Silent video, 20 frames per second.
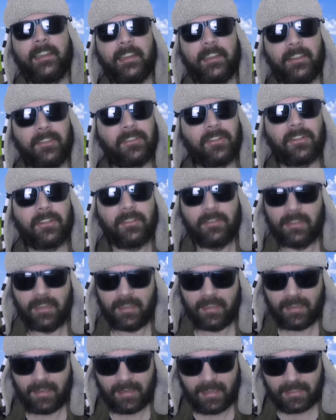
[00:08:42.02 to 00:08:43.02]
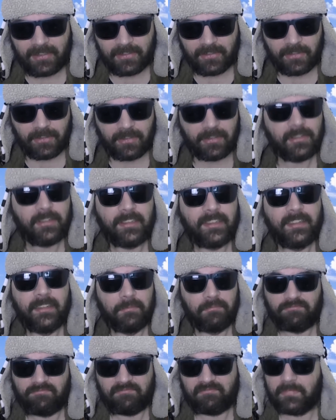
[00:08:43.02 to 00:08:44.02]
at least you're
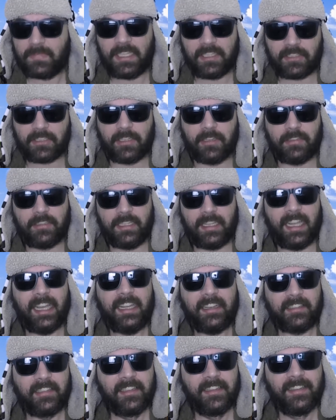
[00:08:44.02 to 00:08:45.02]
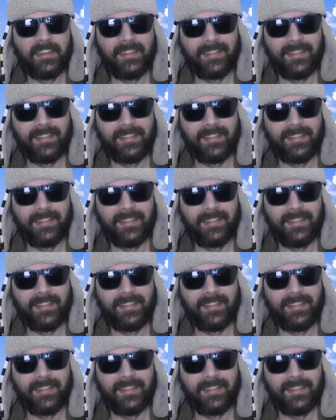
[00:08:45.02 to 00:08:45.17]
discussing it.